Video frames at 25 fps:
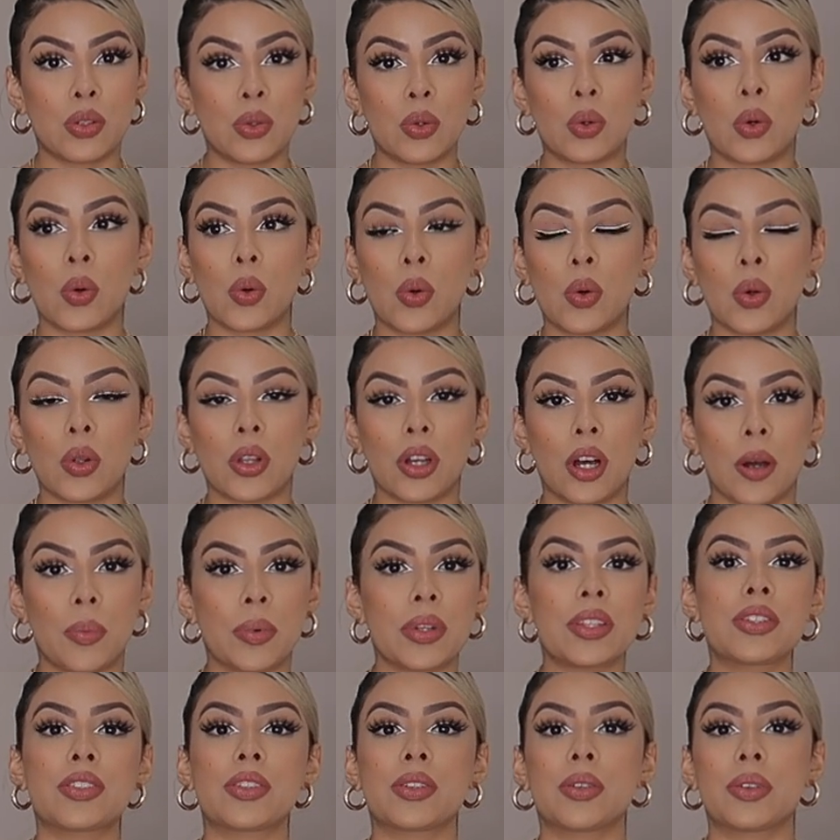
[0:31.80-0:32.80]
too cool
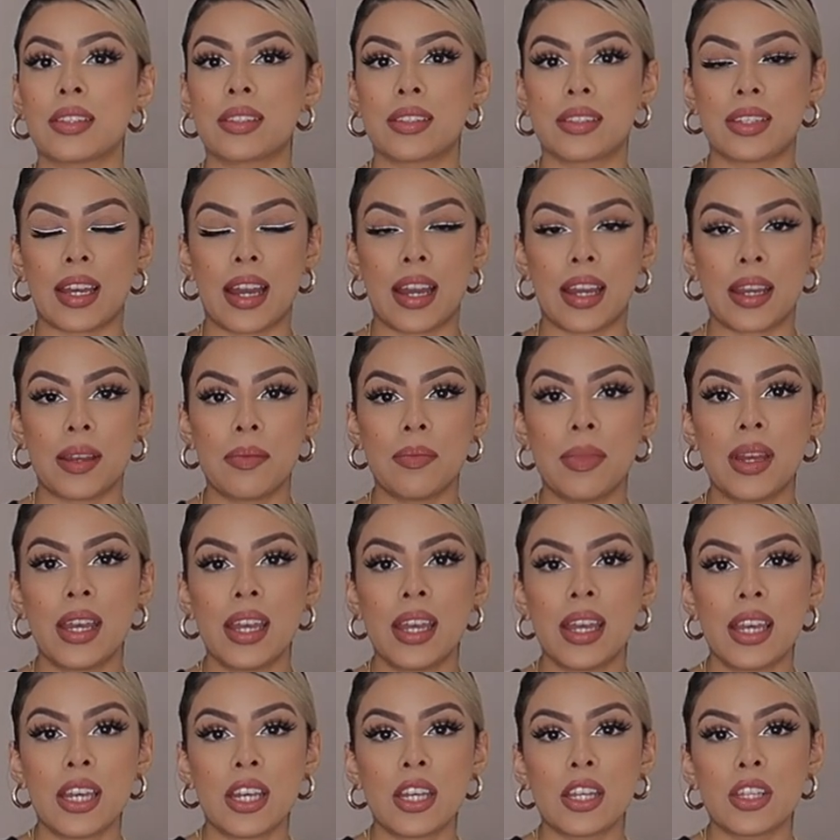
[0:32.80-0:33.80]
up until this time,
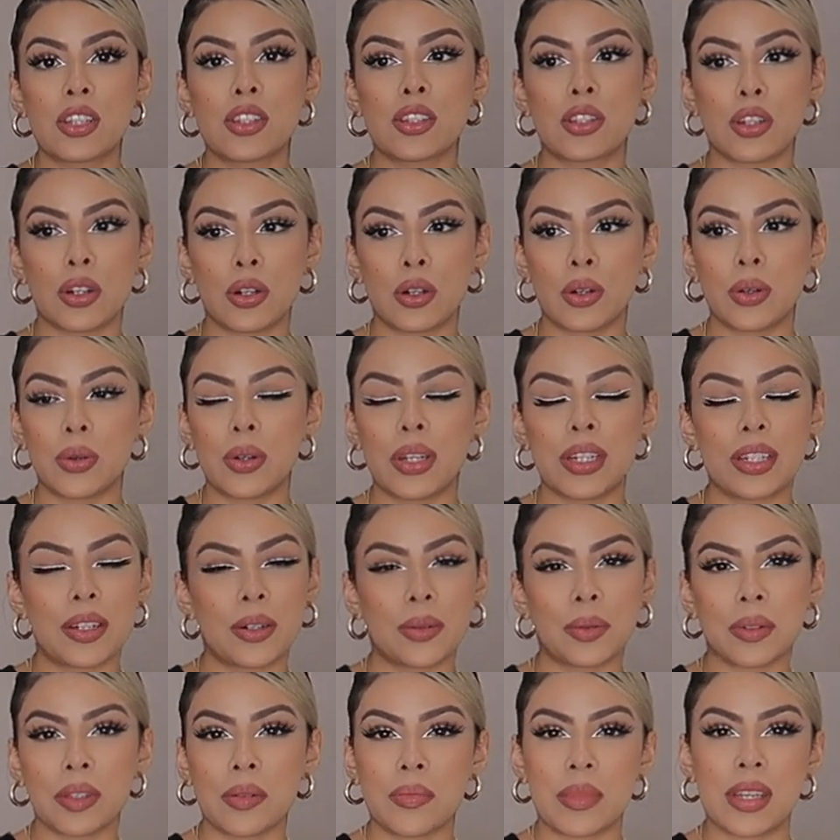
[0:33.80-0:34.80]
so it
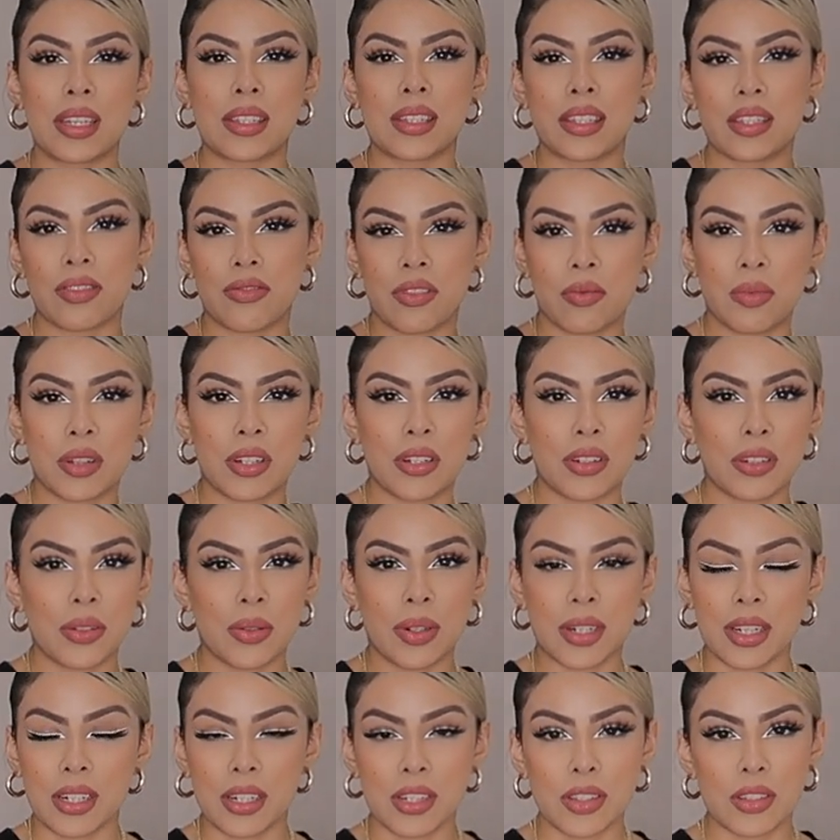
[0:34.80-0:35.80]
didn't really make sense for me to
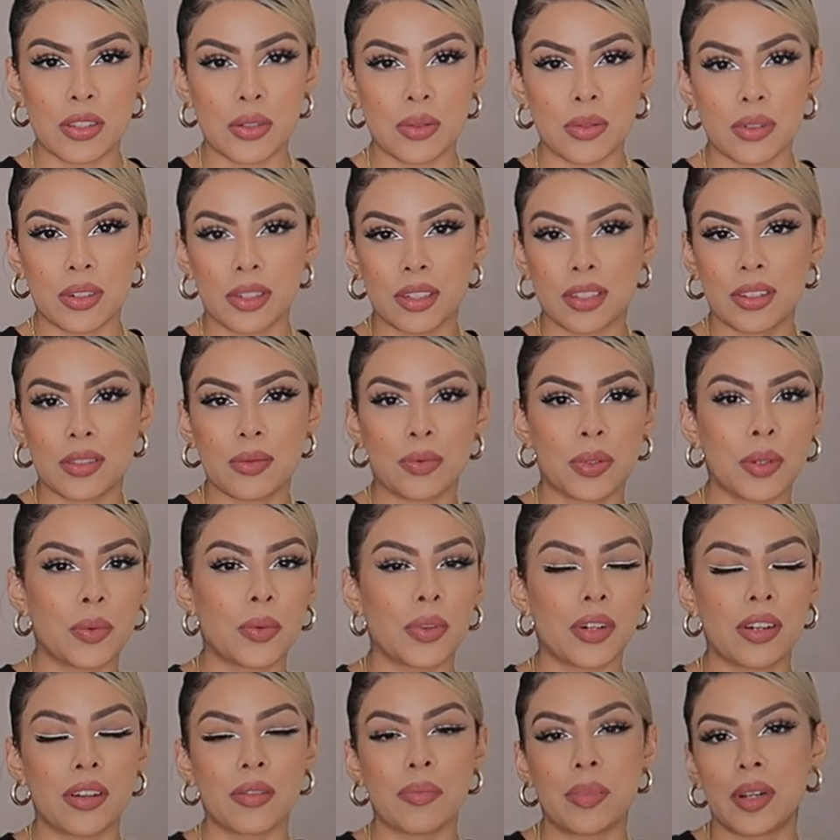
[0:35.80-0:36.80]
do it any sooner because we
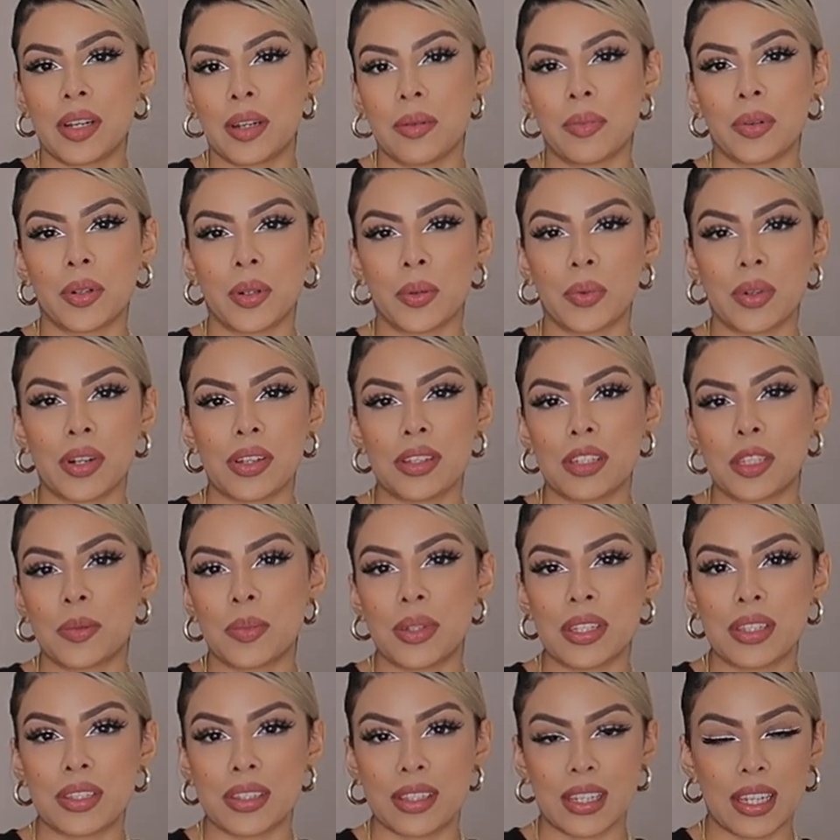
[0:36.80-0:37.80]
wouldn't have been able to wear these
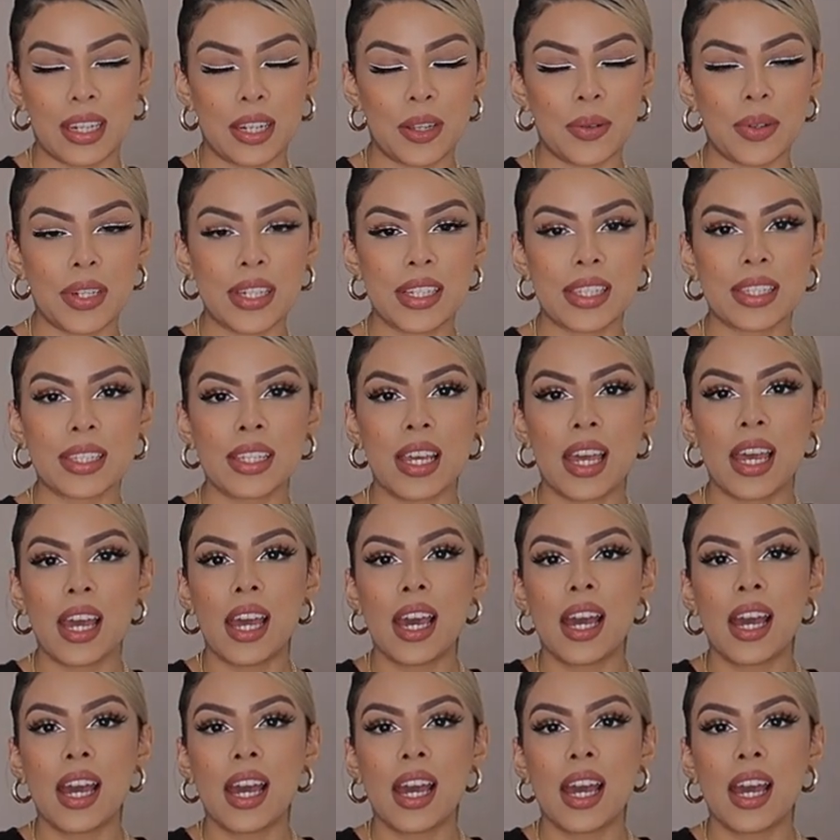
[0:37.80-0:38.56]
pieces anyways.